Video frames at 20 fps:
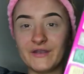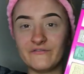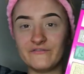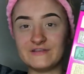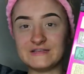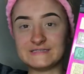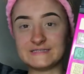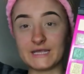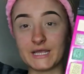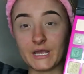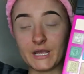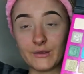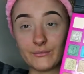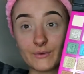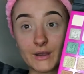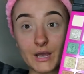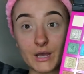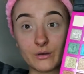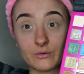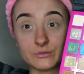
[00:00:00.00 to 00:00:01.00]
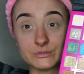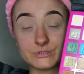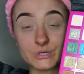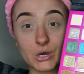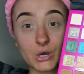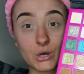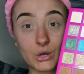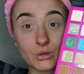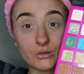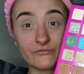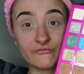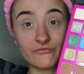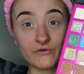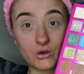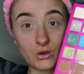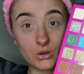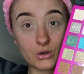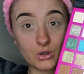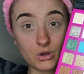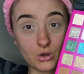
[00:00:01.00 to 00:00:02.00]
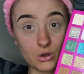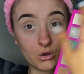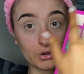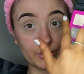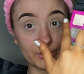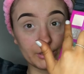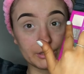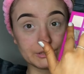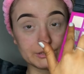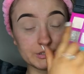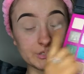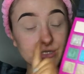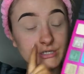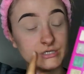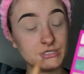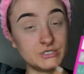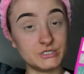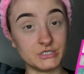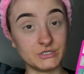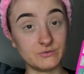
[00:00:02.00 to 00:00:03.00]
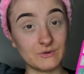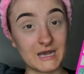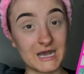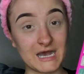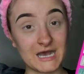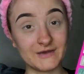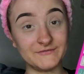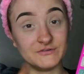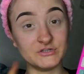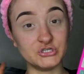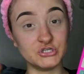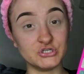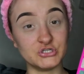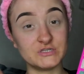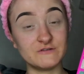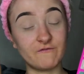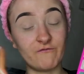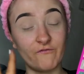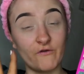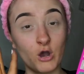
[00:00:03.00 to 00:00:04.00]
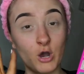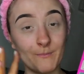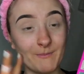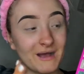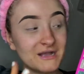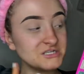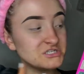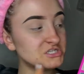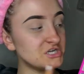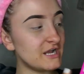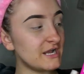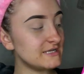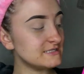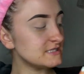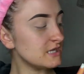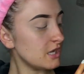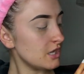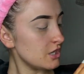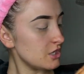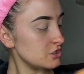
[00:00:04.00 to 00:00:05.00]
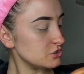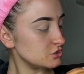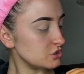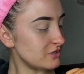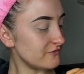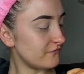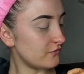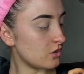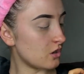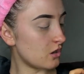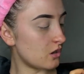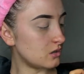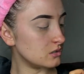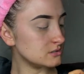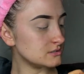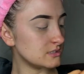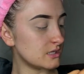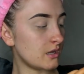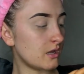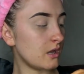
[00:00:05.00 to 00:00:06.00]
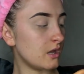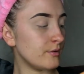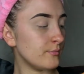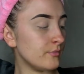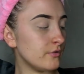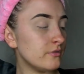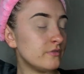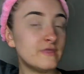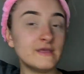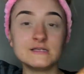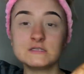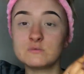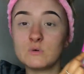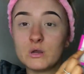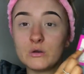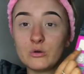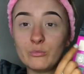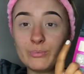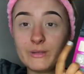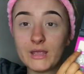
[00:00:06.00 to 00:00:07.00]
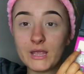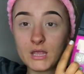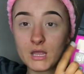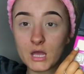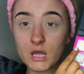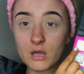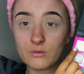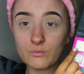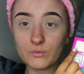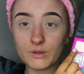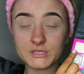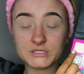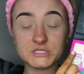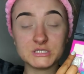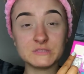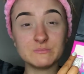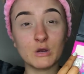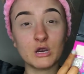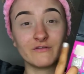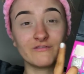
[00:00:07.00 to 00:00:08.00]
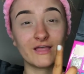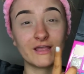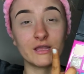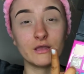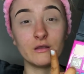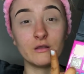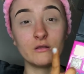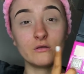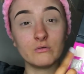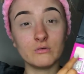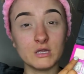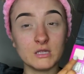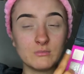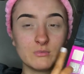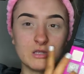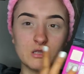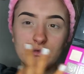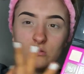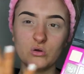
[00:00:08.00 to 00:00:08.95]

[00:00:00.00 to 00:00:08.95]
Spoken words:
then obviously around all four corners, you do have just four matte shades. So you've got this one up here, which is more of like a creamy